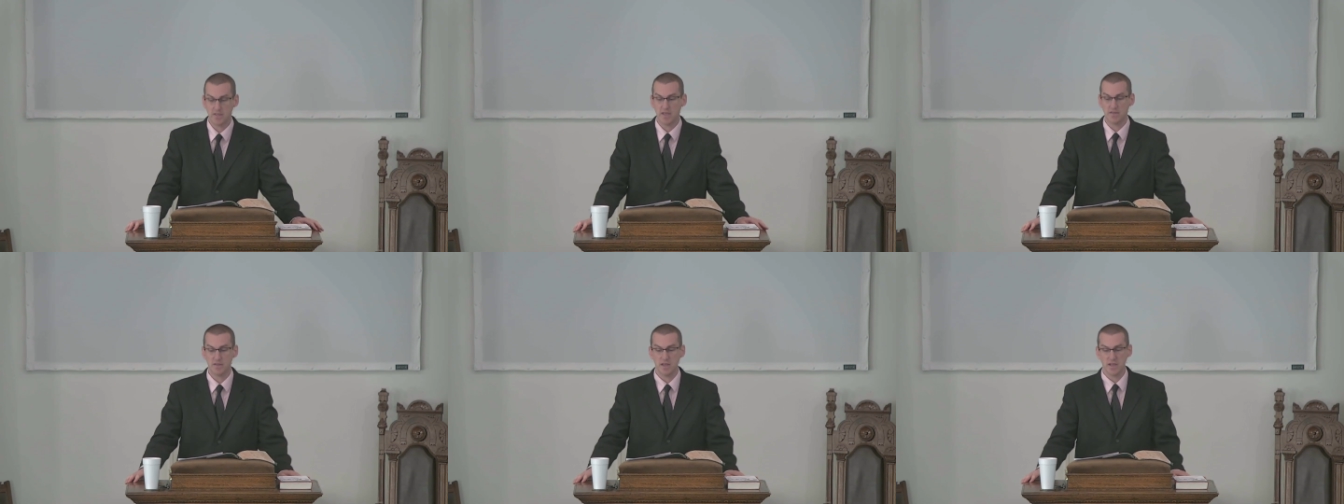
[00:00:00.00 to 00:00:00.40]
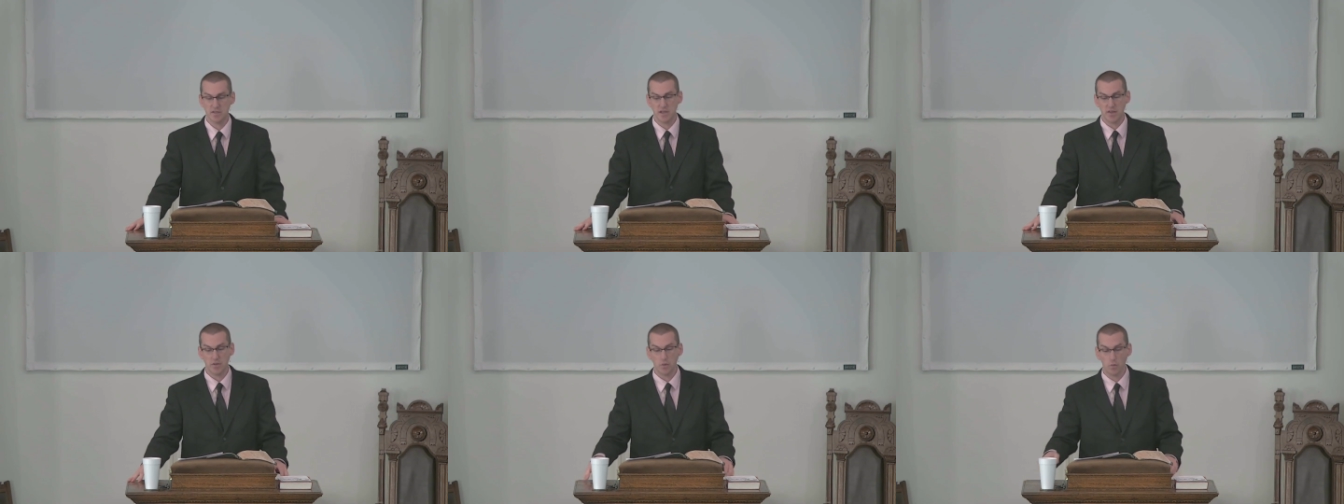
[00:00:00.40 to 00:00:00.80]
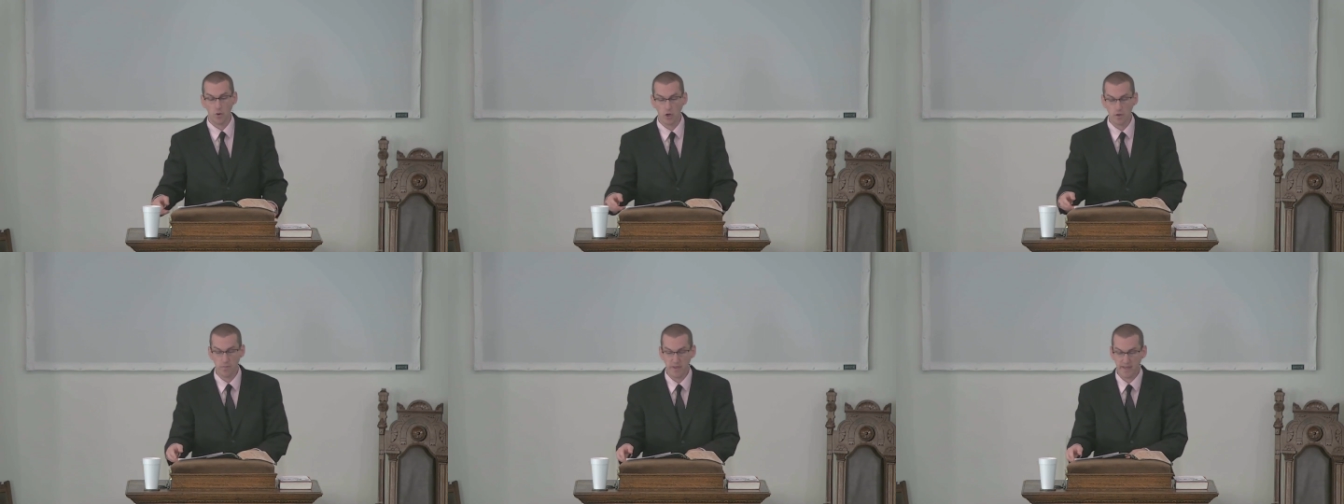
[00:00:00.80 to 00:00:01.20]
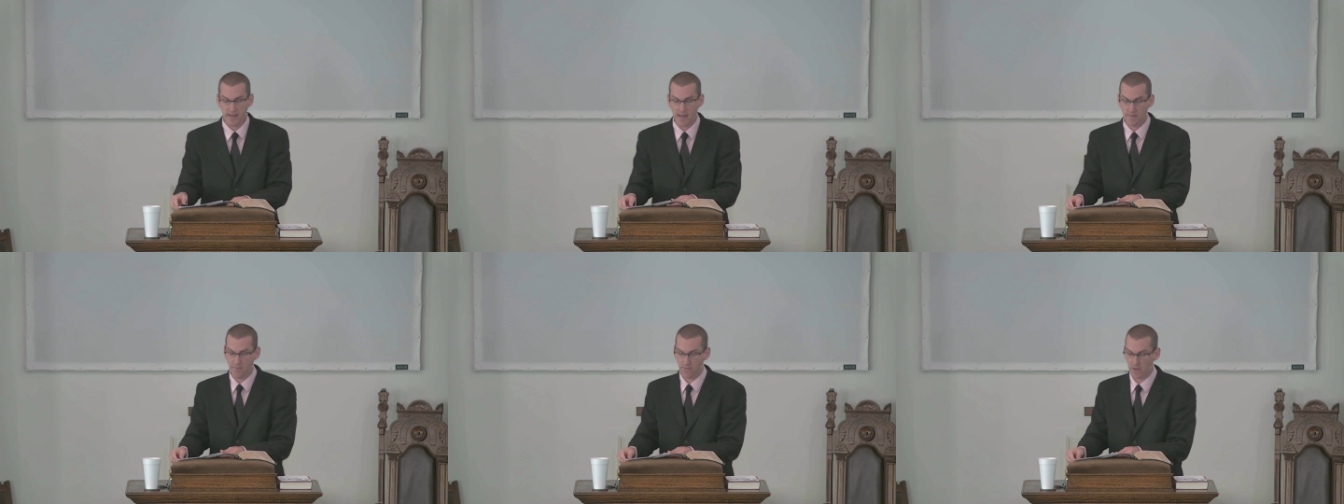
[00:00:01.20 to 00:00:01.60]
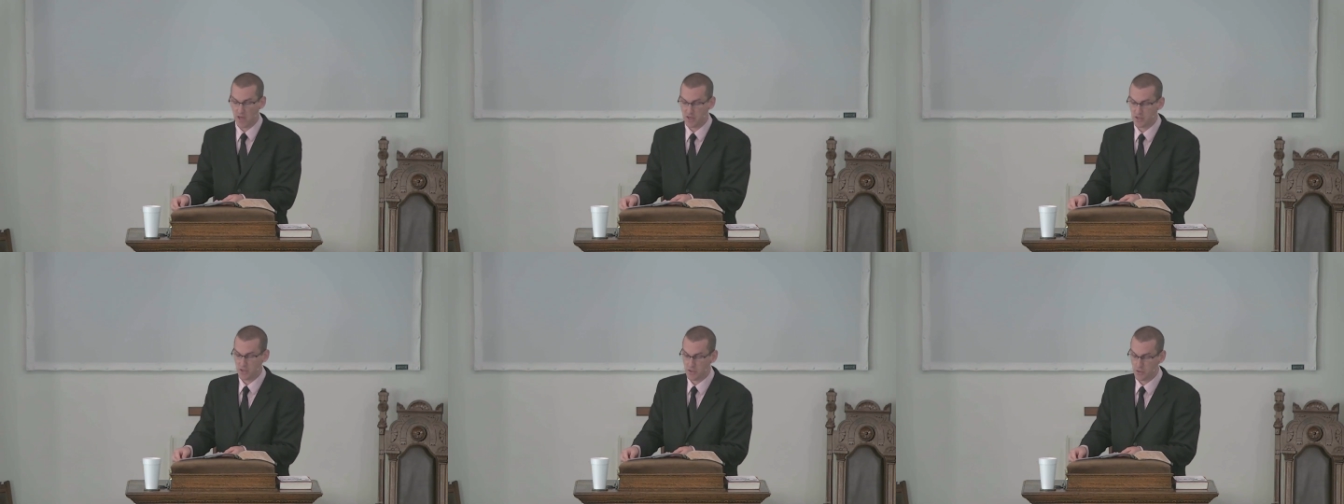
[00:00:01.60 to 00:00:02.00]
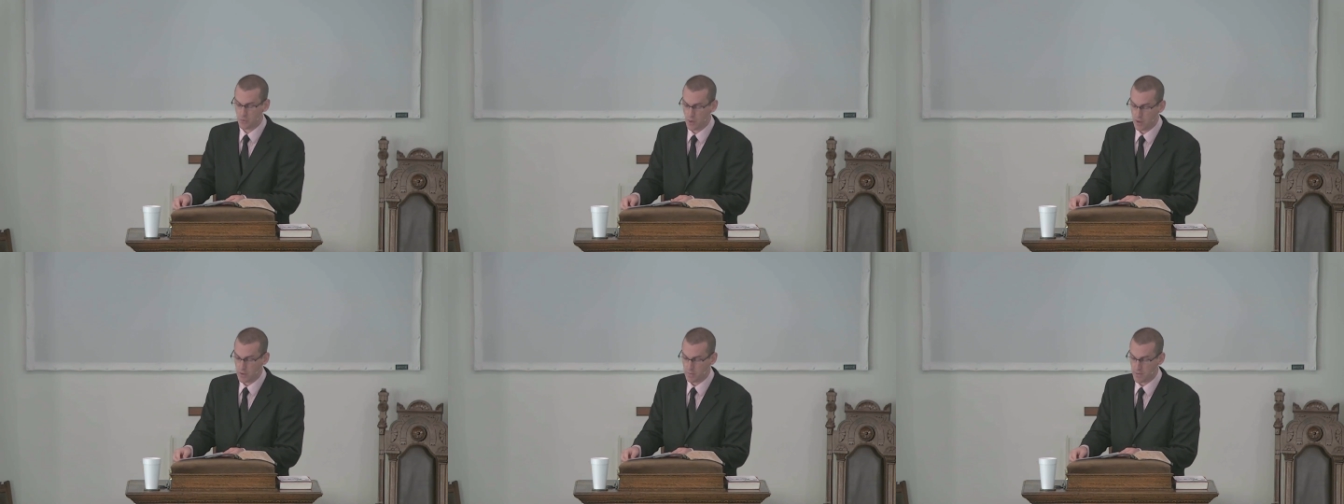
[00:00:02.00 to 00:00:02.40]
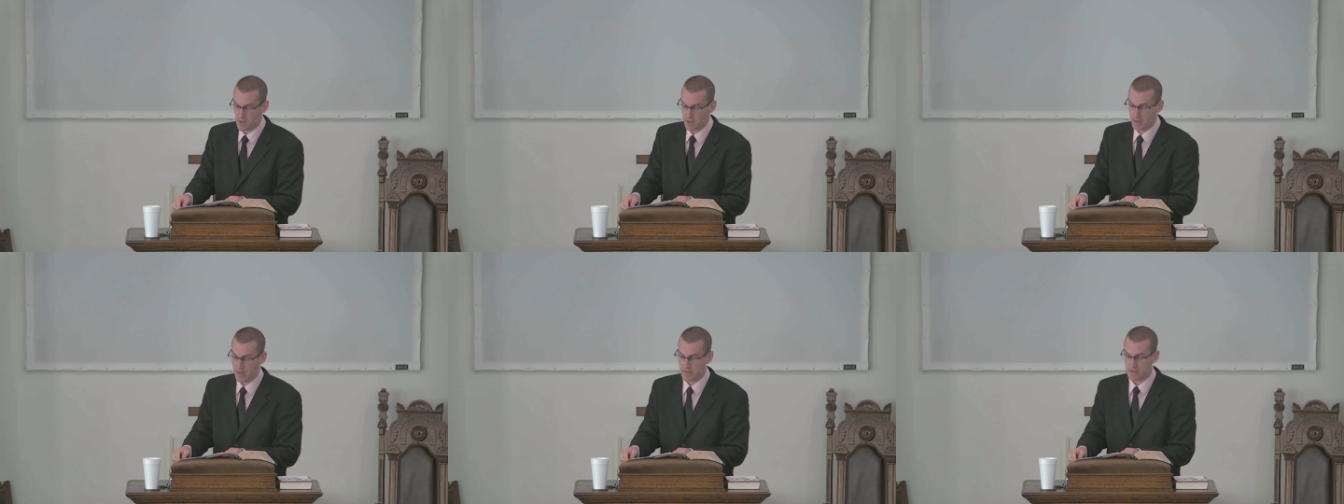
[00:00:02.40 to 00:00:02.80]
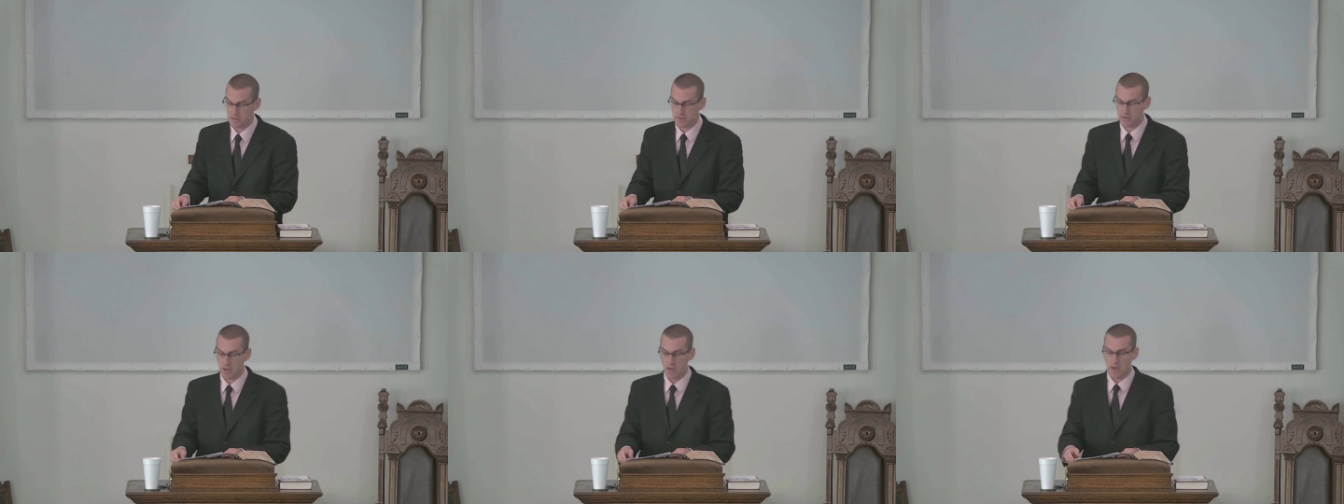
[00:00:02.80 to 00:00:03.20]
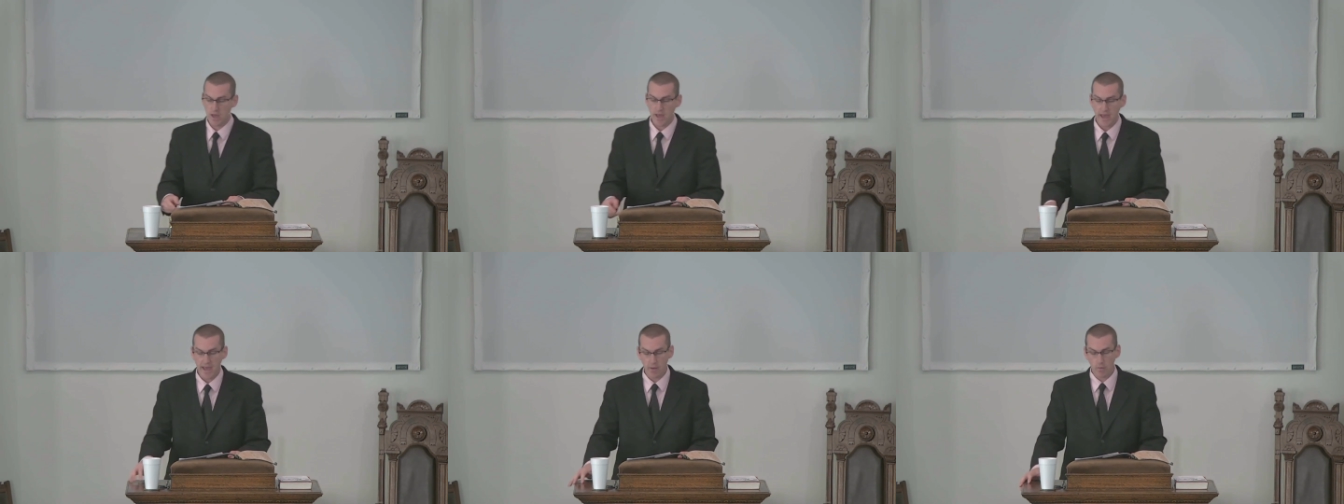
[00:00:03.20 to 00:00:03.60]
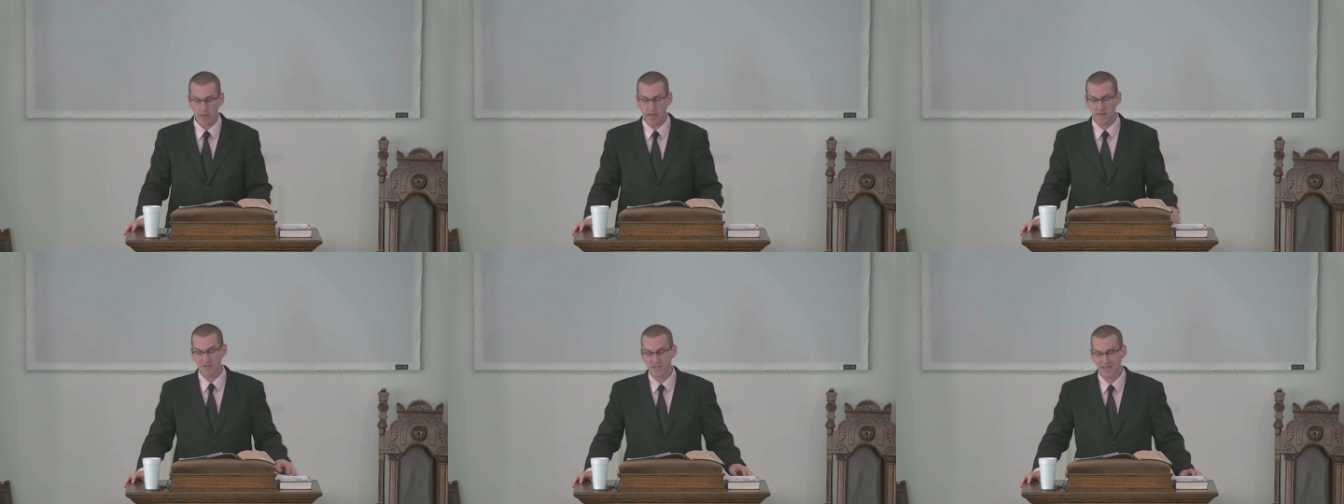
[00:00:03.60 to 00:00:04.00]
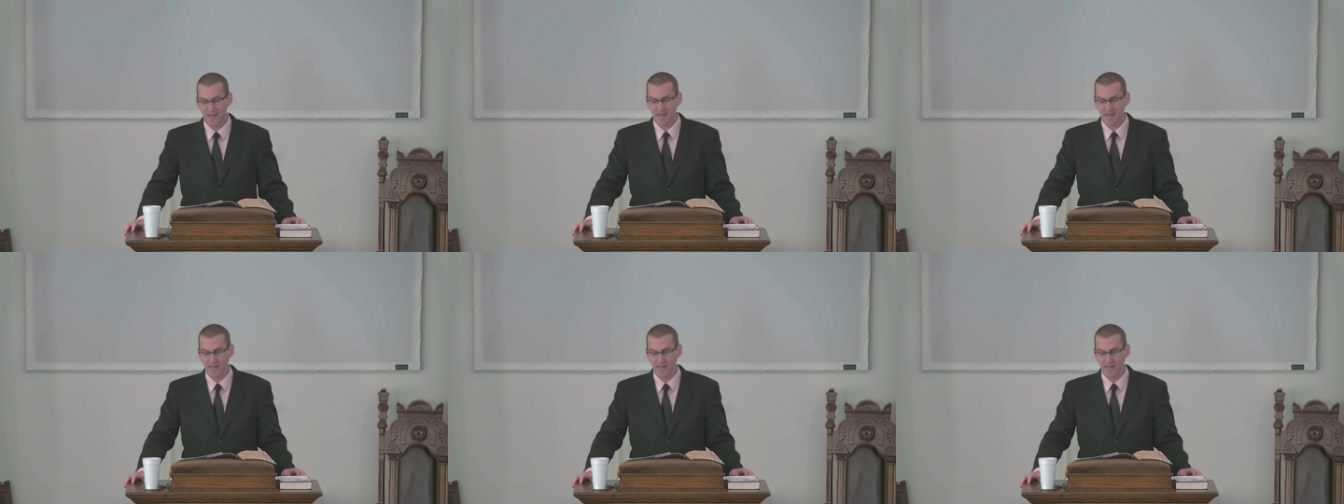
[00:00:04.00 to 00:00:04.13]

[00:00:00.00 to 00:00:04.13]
He says this, and the Word became flesh and dwelt among us, and we have